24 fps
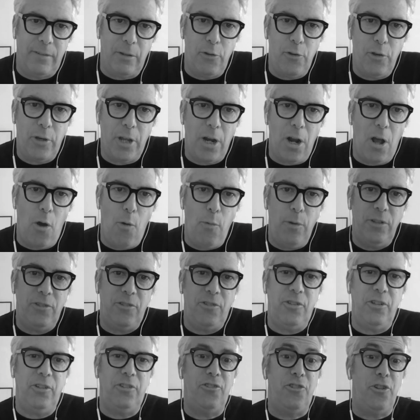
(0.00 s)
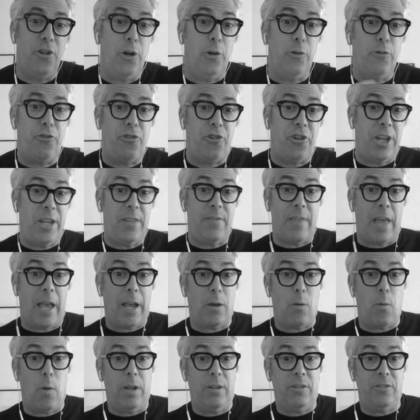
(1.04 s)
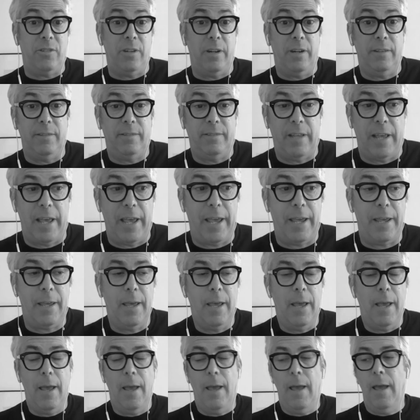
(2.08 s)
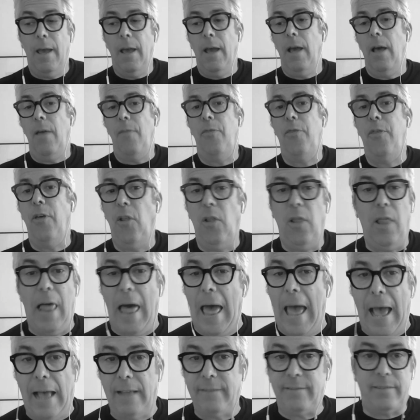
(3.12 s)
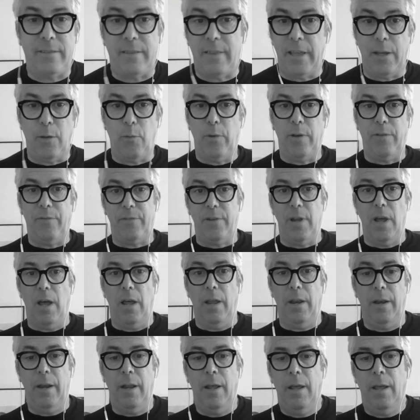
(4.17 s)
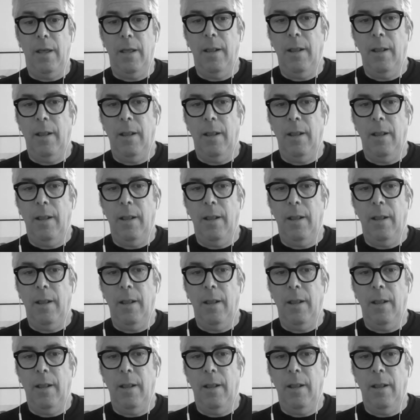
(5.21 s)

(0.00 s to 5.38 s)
So you can always just, cheat that question and say the last thing we've done.